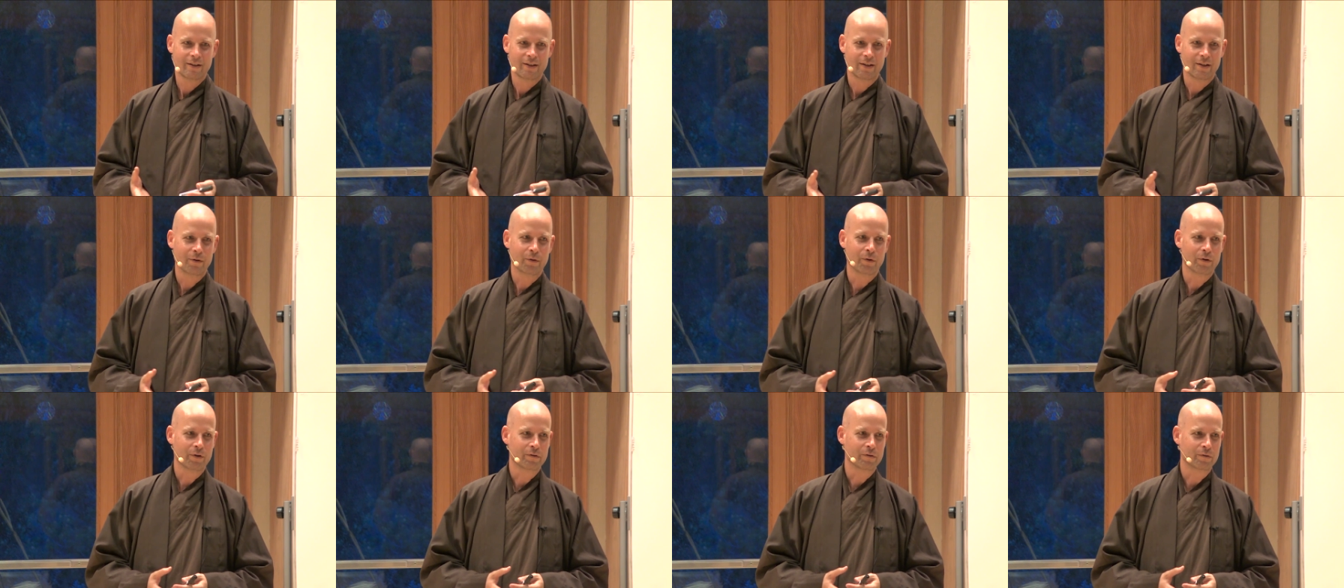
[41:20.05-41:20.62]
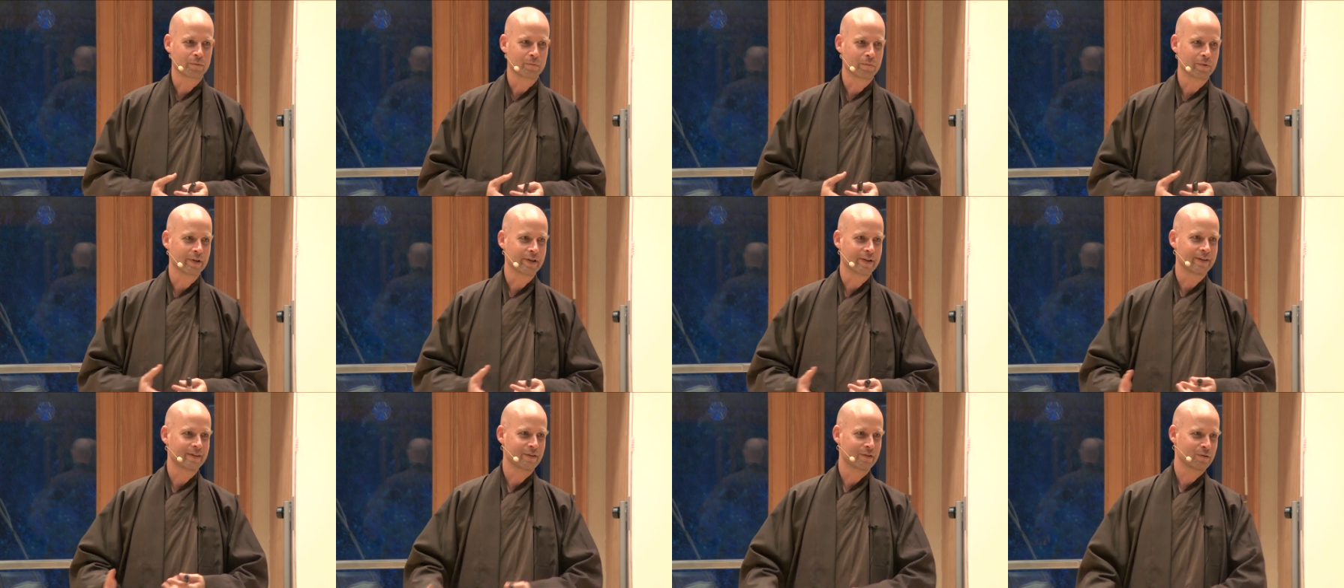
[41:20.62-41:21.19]
in order to
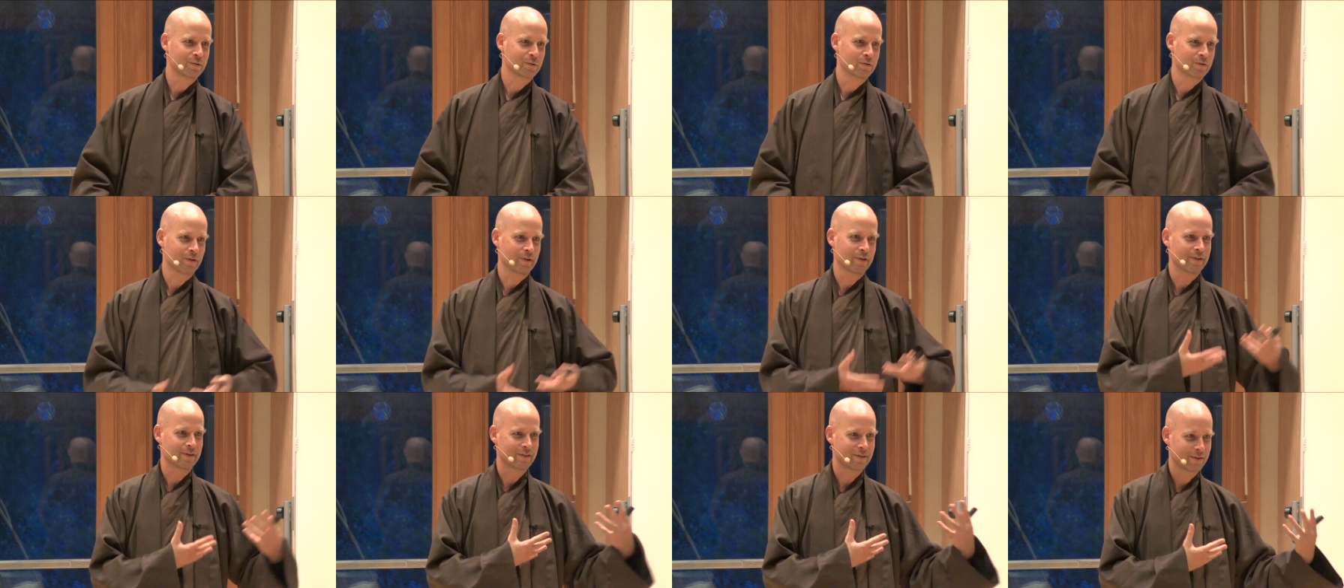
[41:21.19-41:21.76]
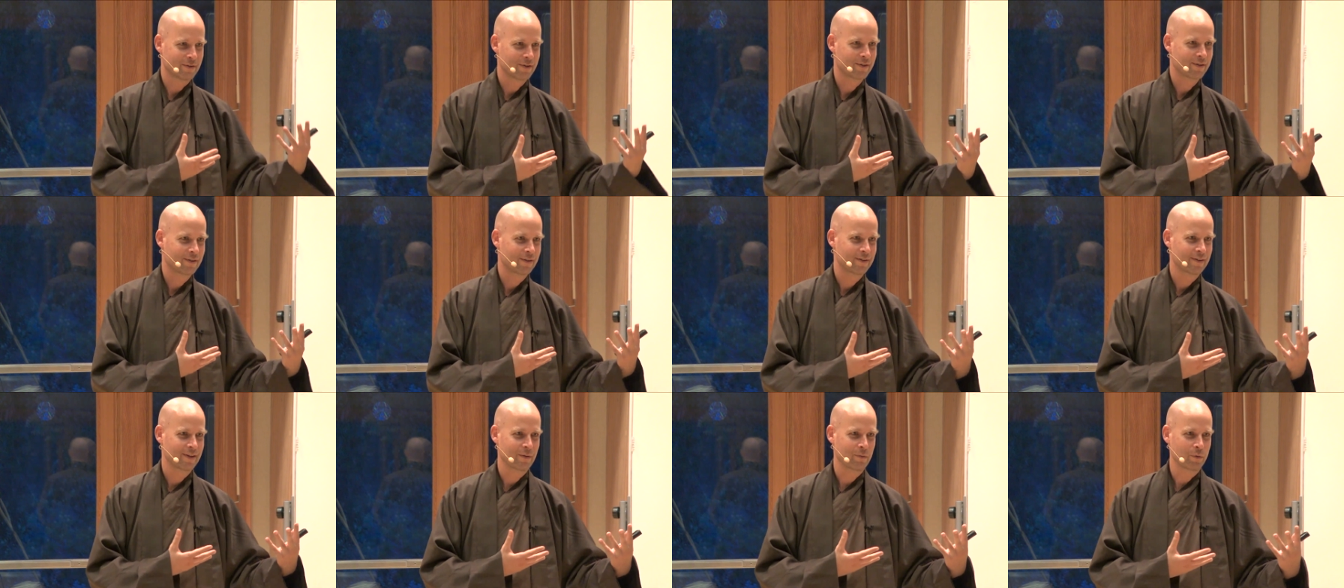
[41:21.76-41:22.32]
bring the sutras
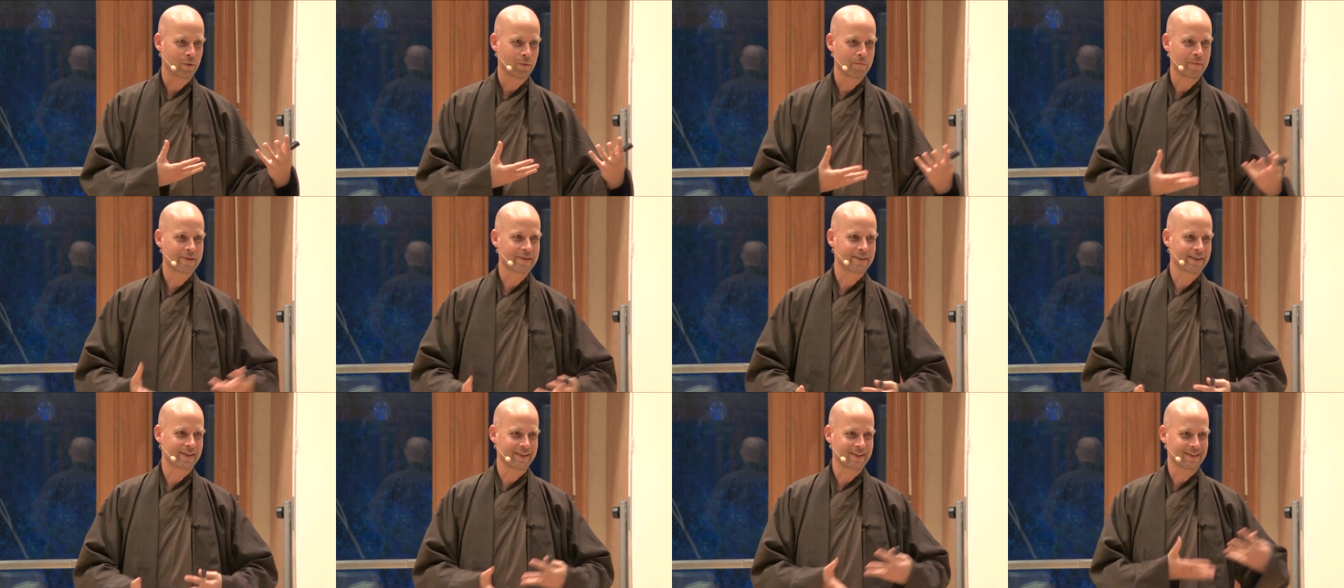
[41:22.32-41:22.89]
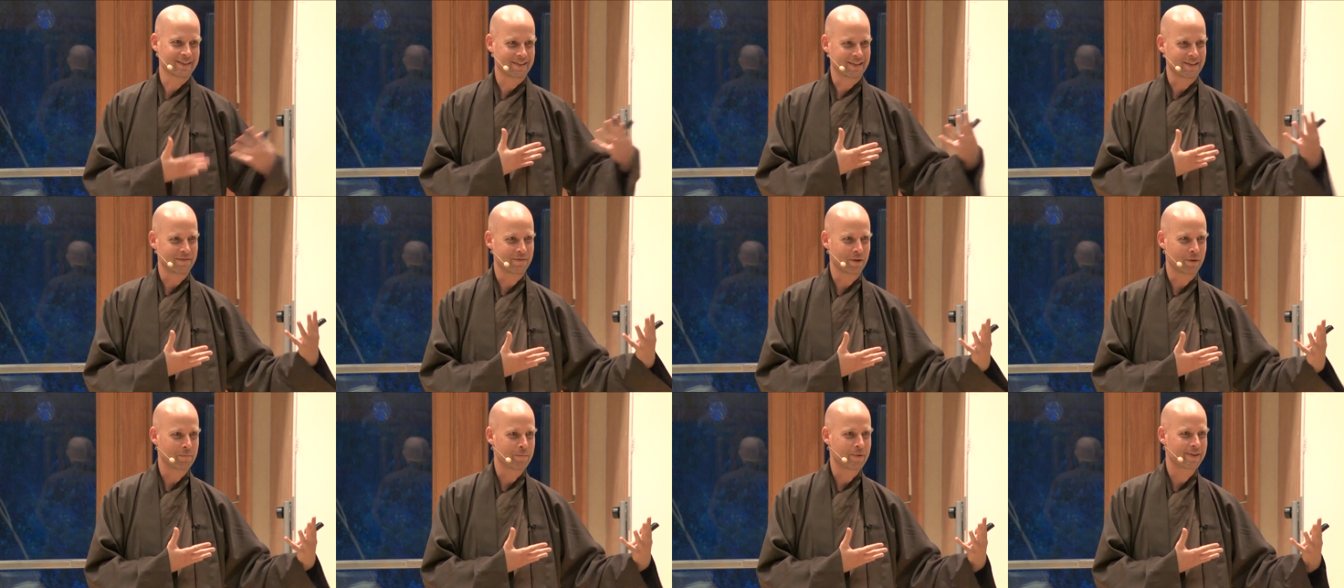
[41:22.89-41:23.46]
that were missing, he
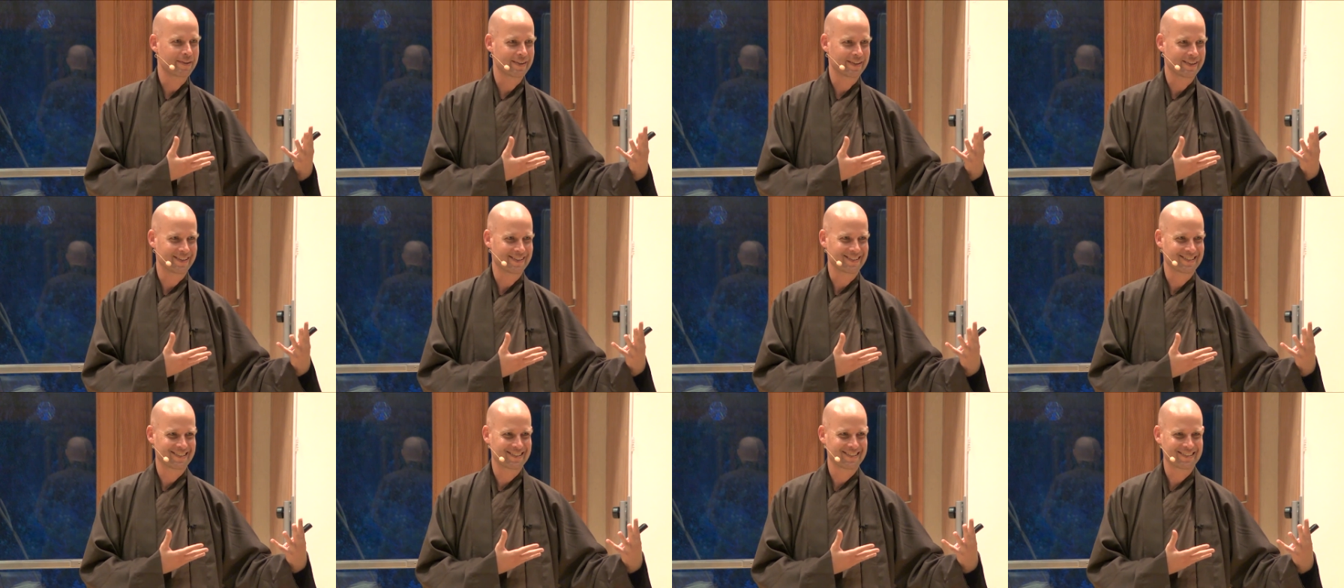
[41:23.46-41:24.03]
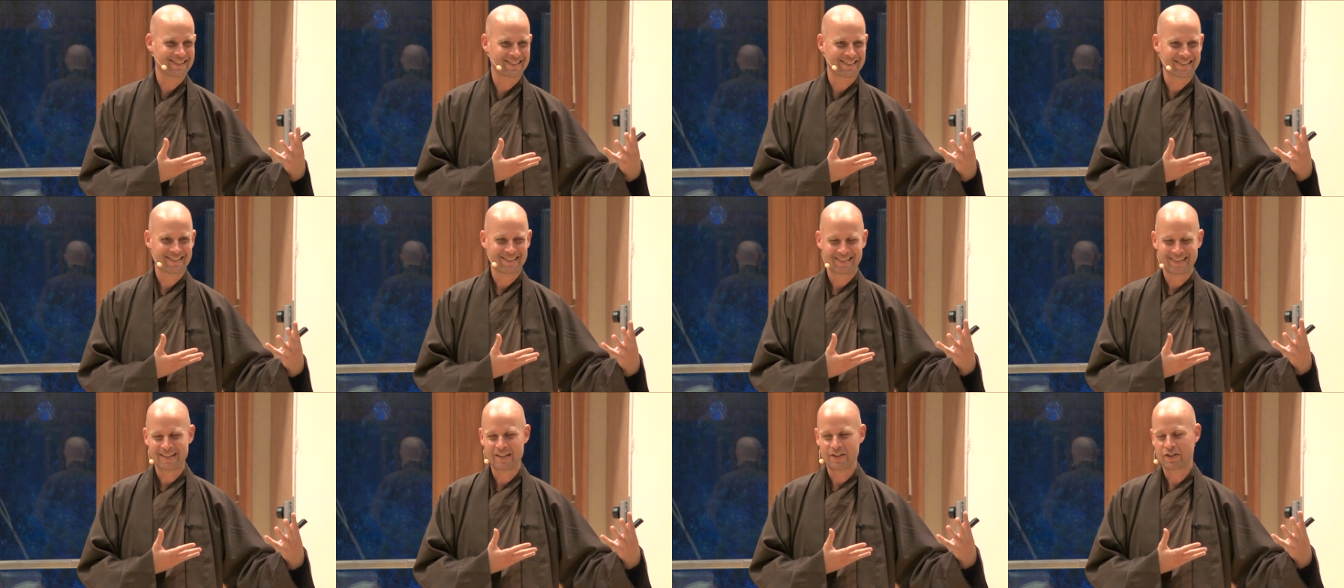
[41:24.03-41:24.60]
felt missing
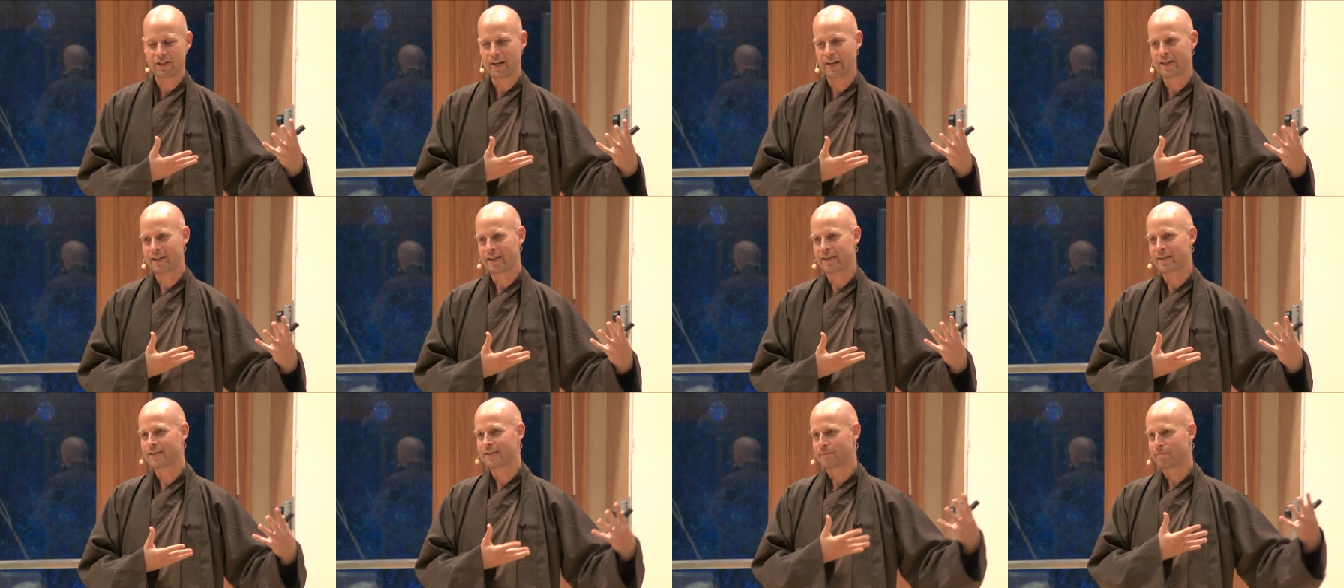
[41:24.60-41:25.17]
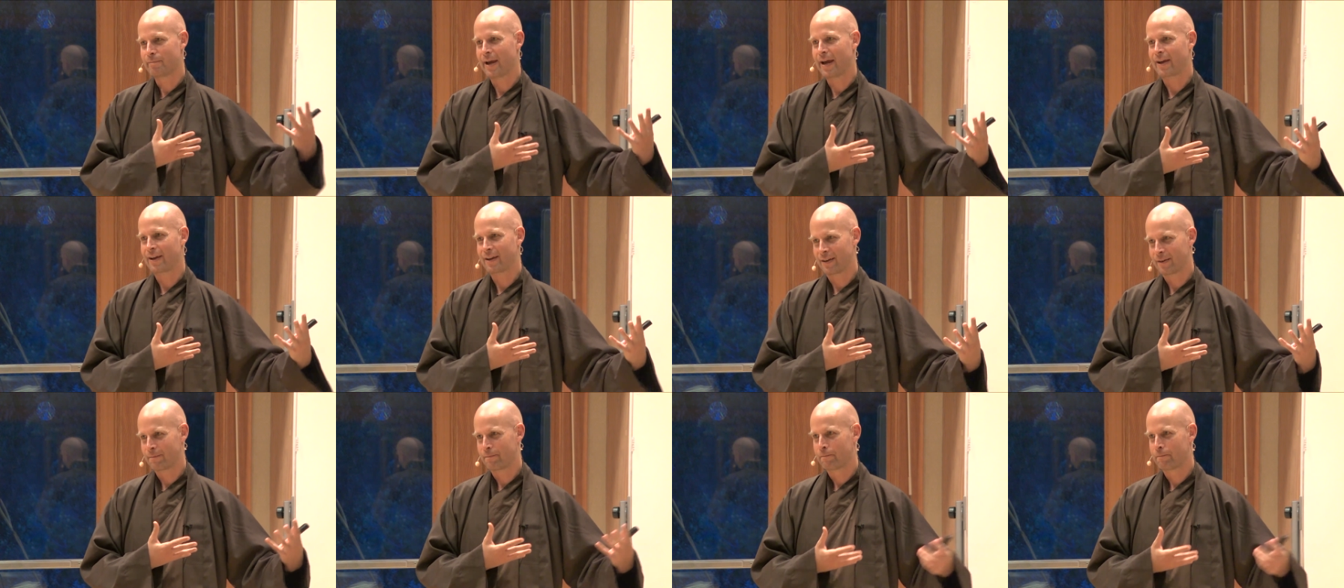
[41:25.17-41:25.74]
in China, back.